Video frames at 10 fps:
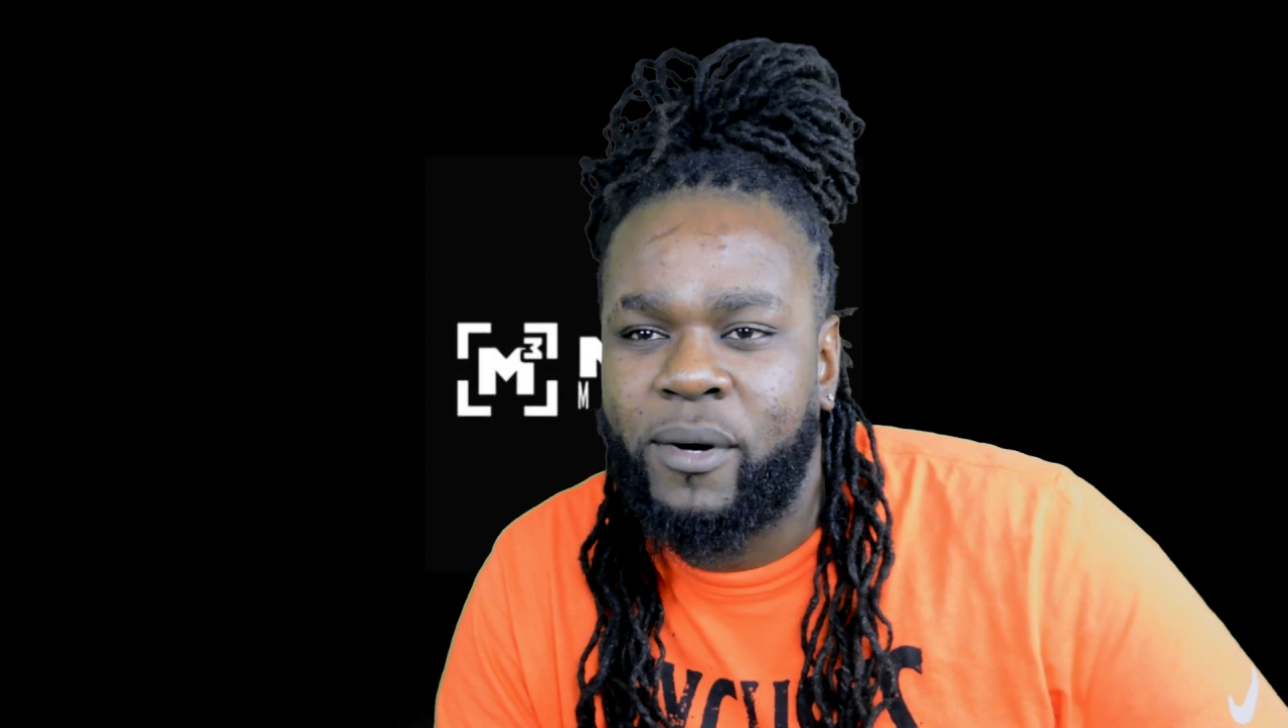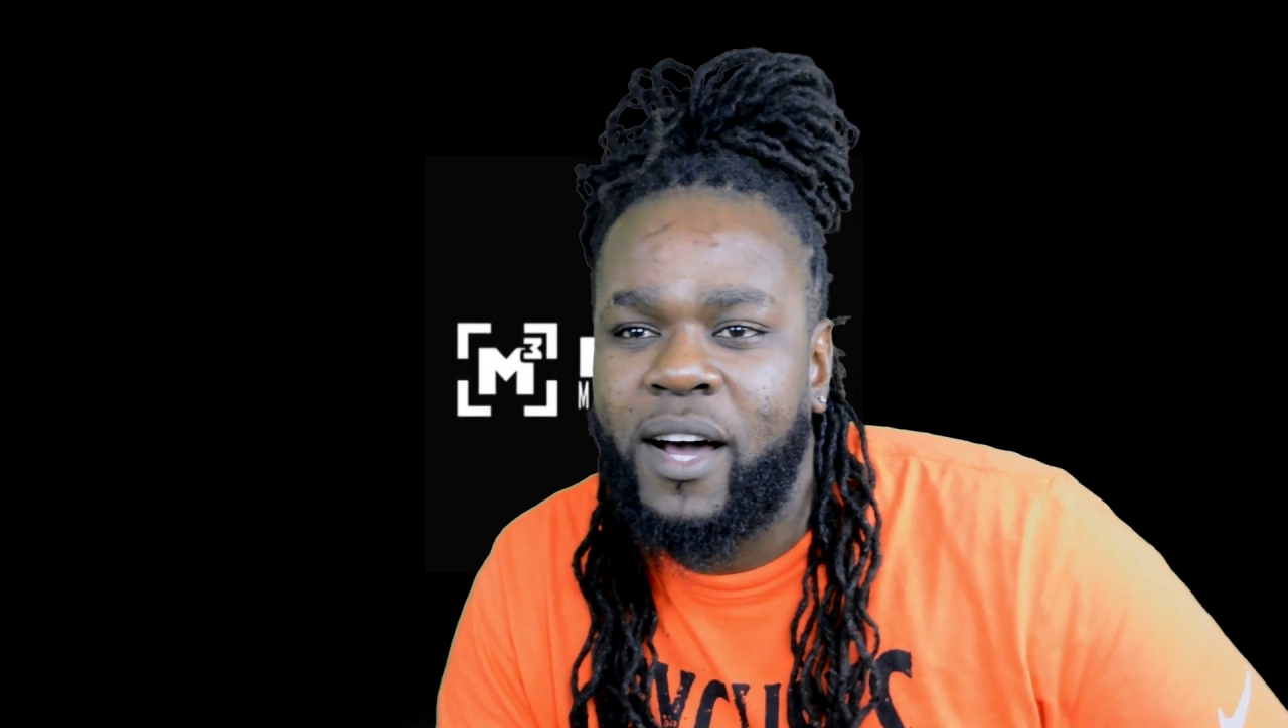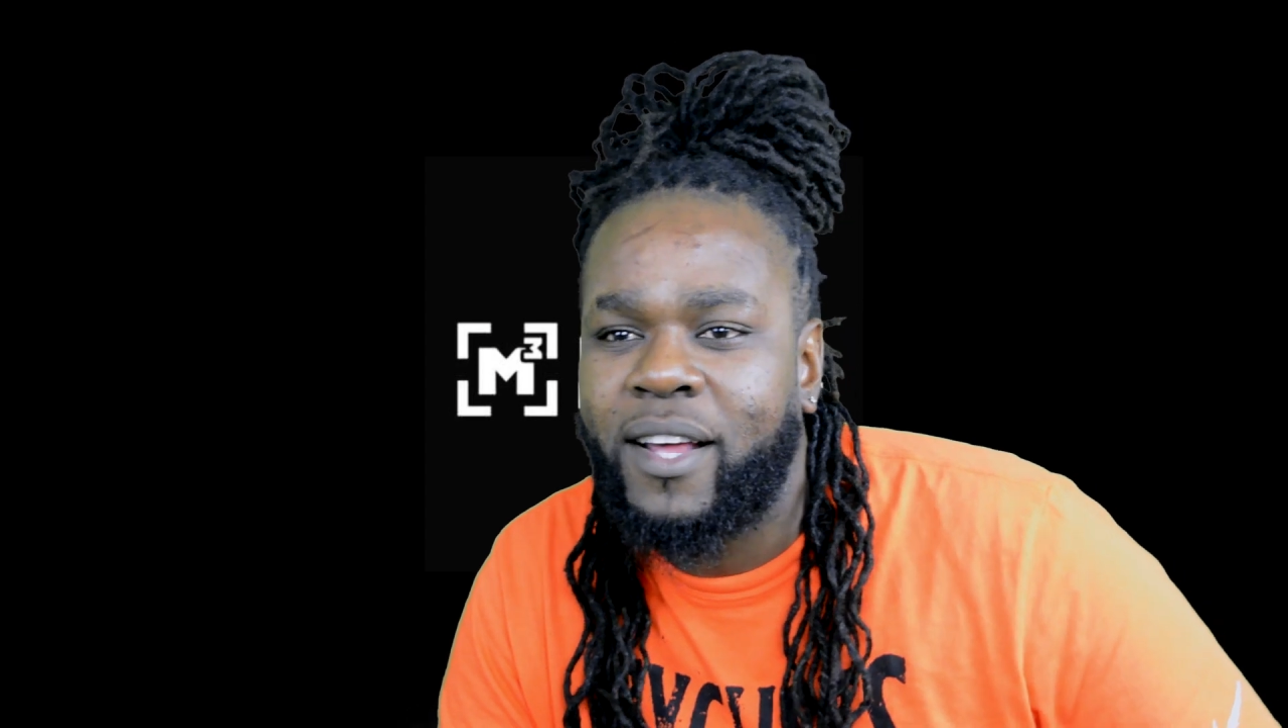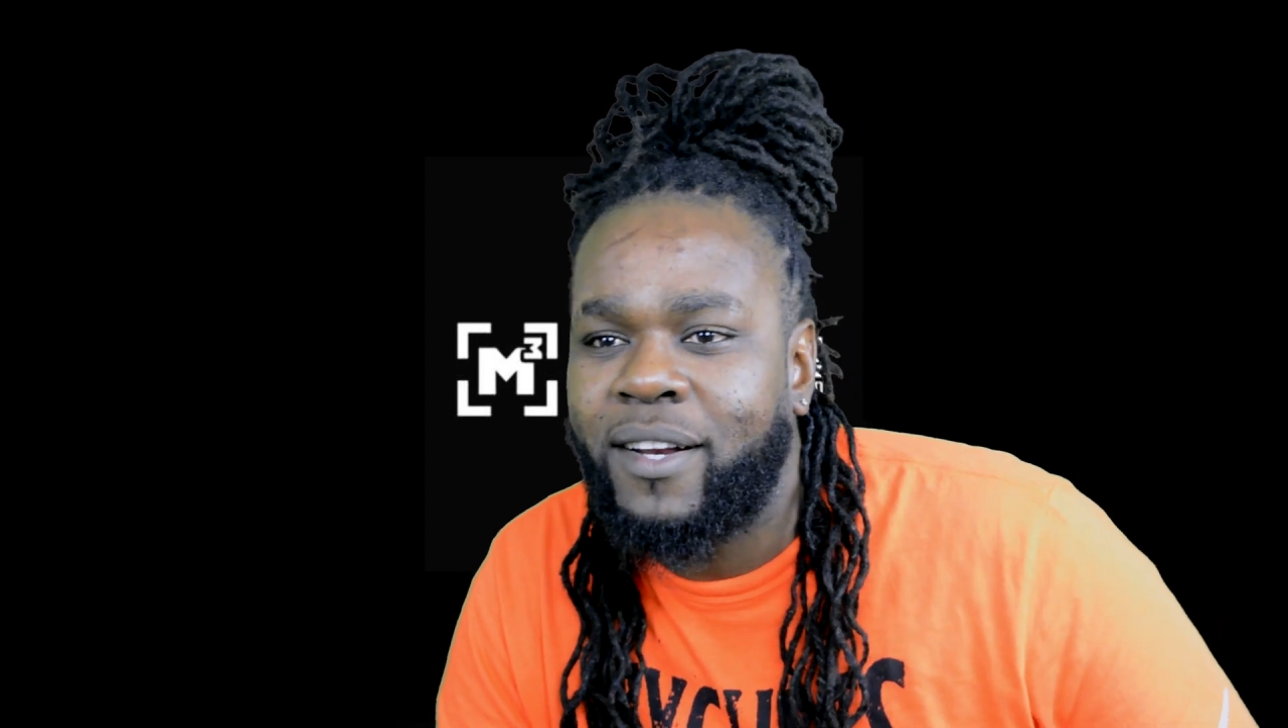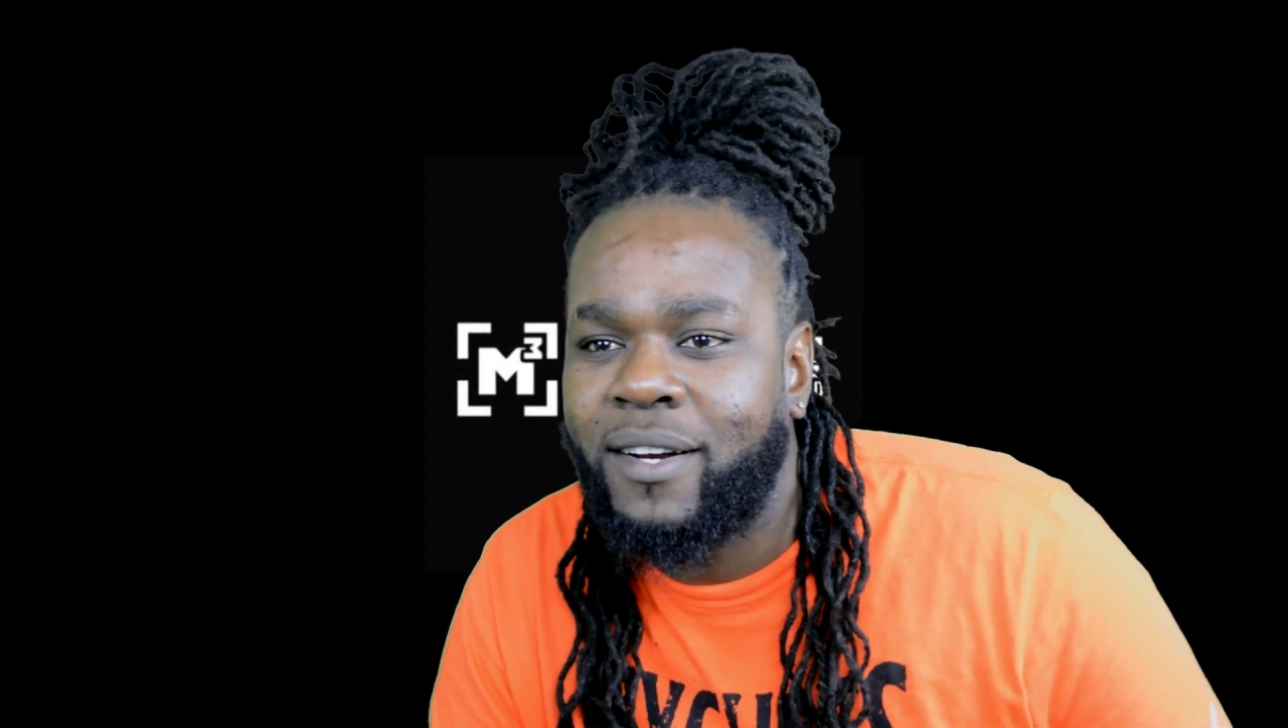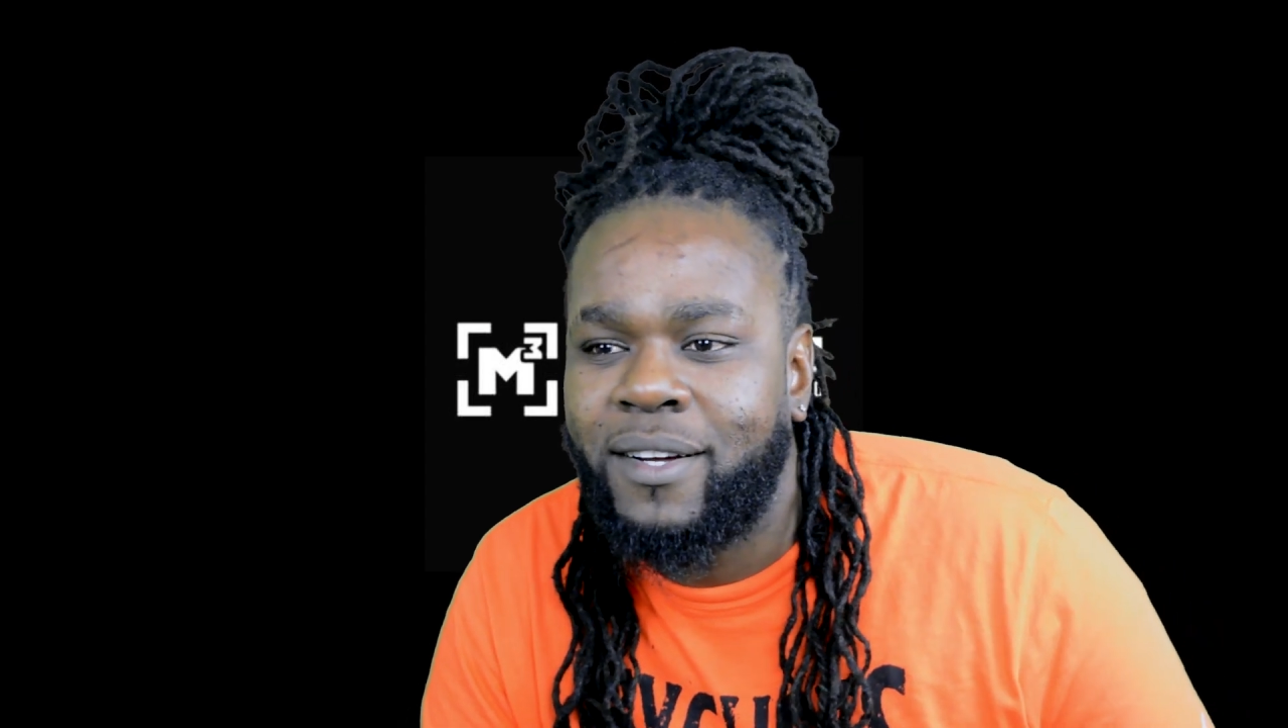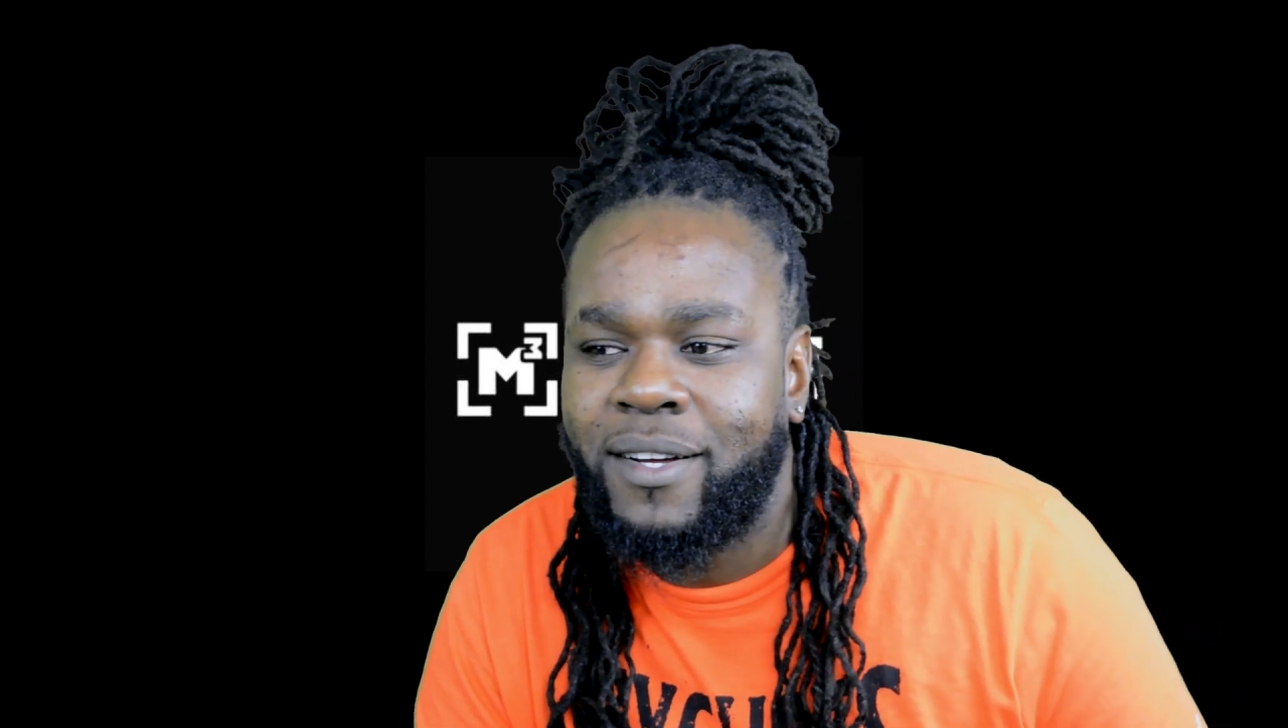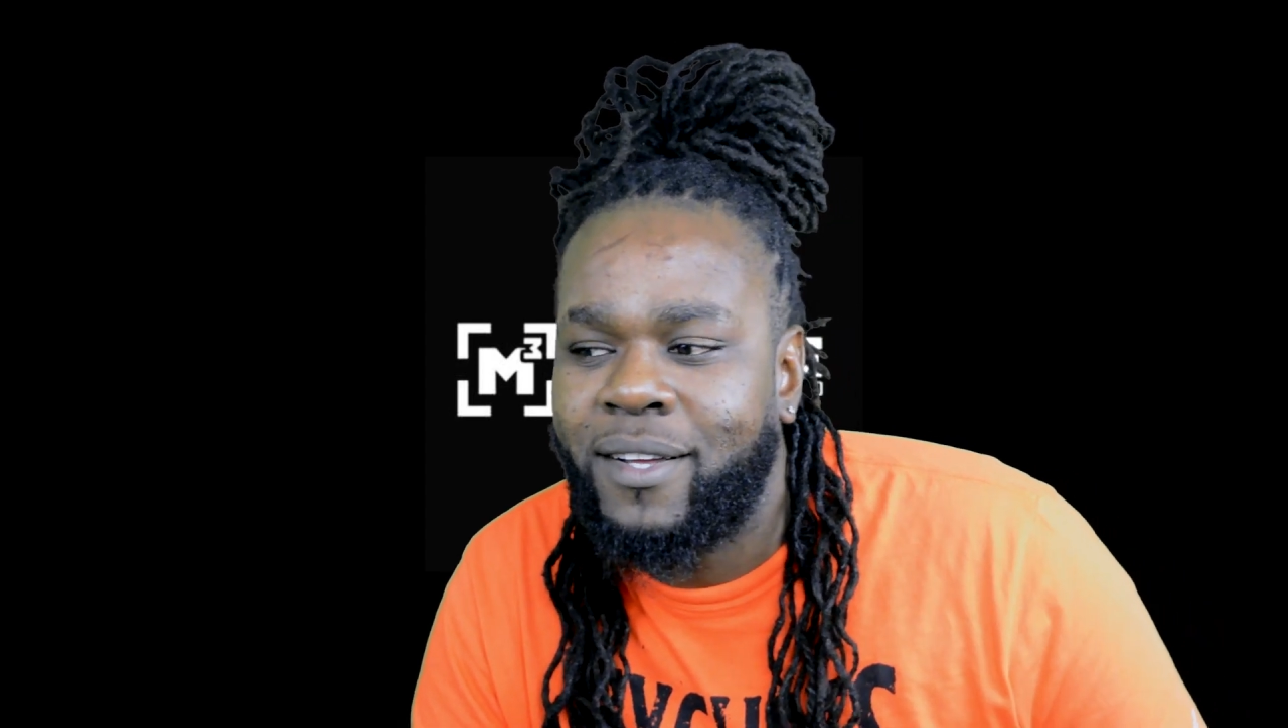part of